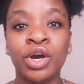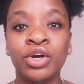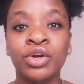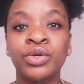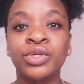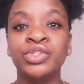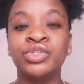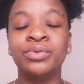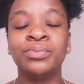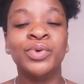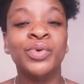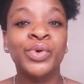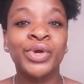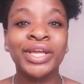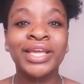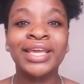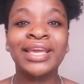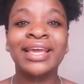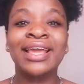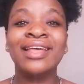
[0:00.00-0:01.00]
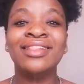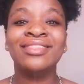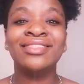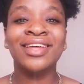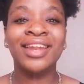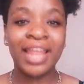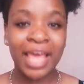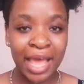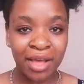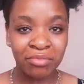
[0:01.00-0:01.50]
are going to be working in the
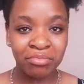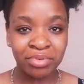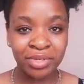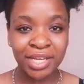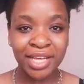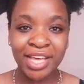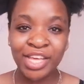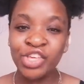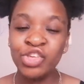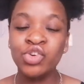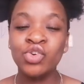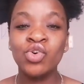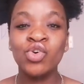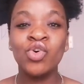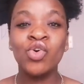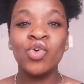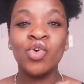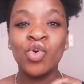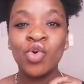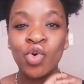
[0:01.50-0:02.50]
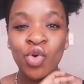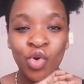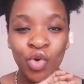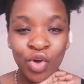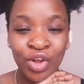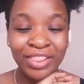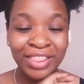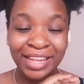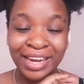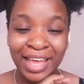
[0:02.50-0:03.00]
lab.
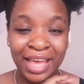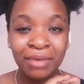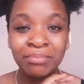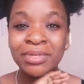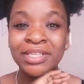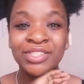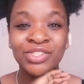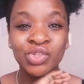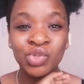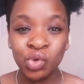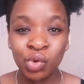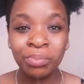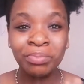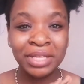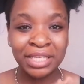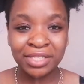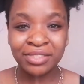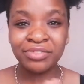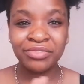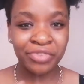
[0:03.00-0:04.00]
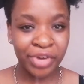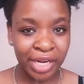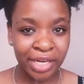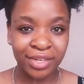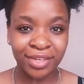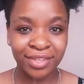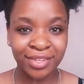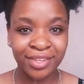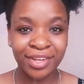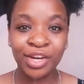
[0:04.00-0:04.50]
The lab is your best
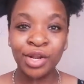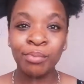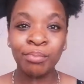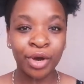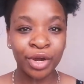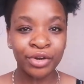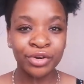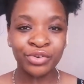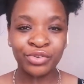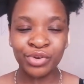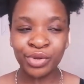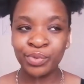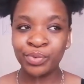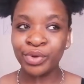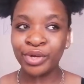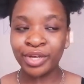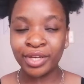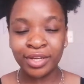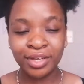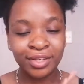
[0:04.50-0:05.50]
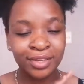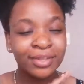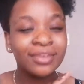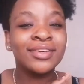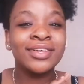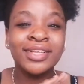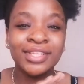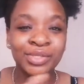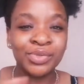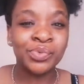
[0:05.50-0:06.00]
friend. Laboratory work
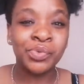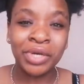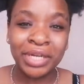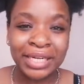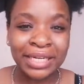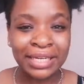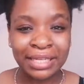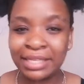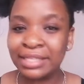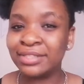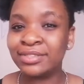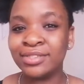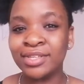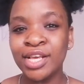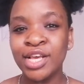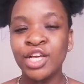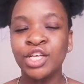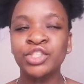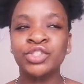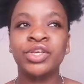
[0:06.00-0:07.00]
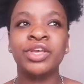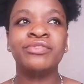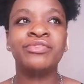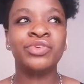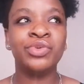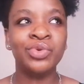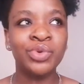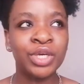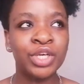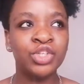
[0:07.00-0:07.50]
is what it is. So if
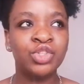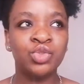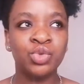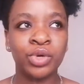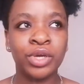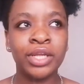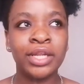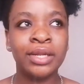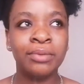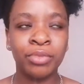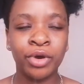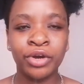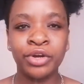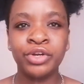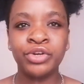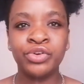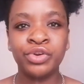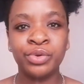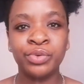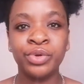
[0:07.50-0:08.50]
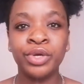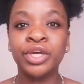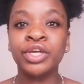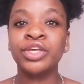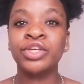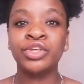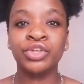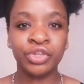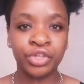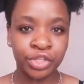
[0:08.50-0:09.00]
you enjoy laboratory
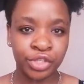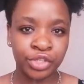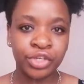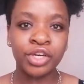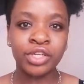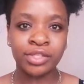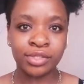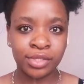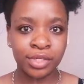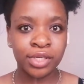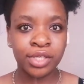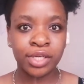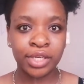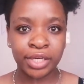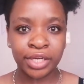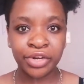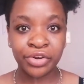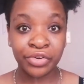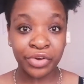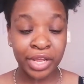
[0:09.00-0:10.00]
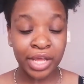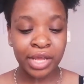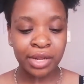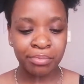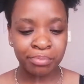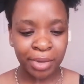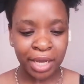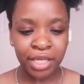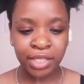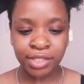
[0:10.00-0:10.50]
work, you could consider a career
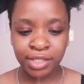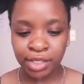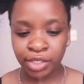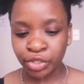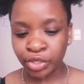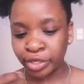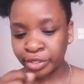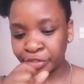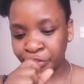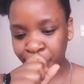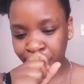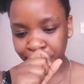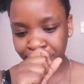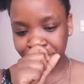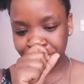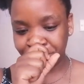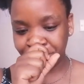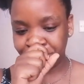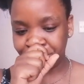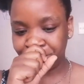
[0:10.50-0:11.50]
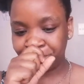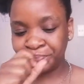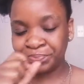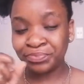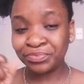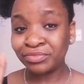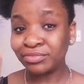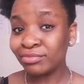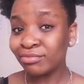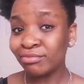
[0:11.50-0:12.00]
in biotechnology.
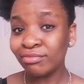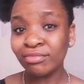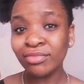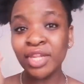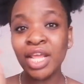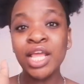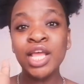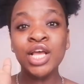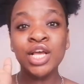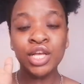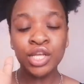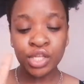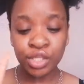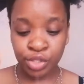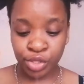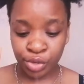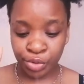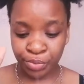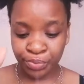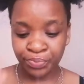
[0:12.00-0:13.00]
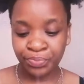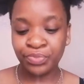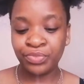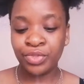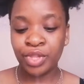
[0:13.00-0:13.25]
So